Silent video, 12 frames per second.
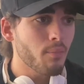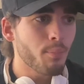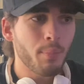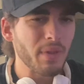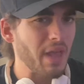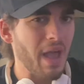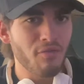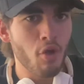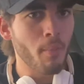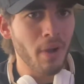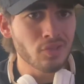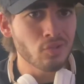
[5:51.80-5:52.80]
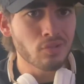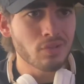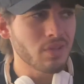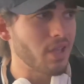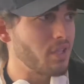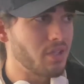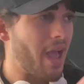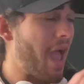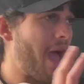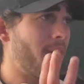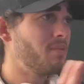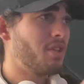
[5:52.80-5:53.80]
but they have no muscles, their
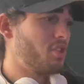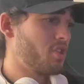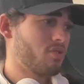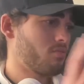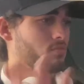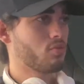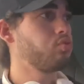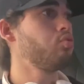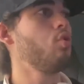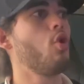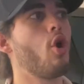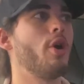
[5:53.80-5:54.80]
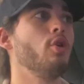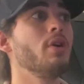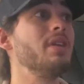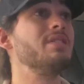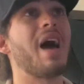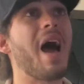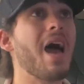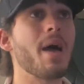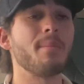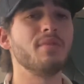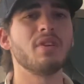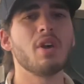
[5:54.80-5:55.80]
abs are just, oh, look at these
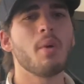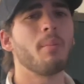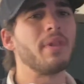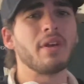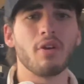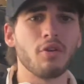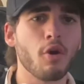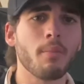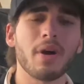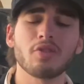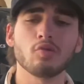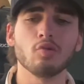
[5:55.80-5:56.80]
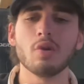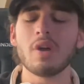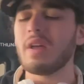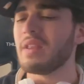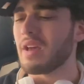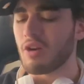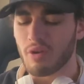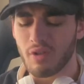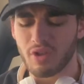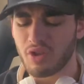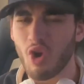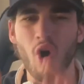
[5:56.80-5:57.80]
abs, but they got no muscle, they got
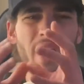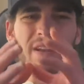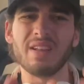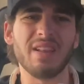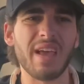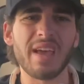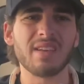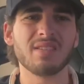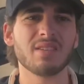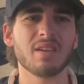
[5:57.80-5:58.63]
tiny legs.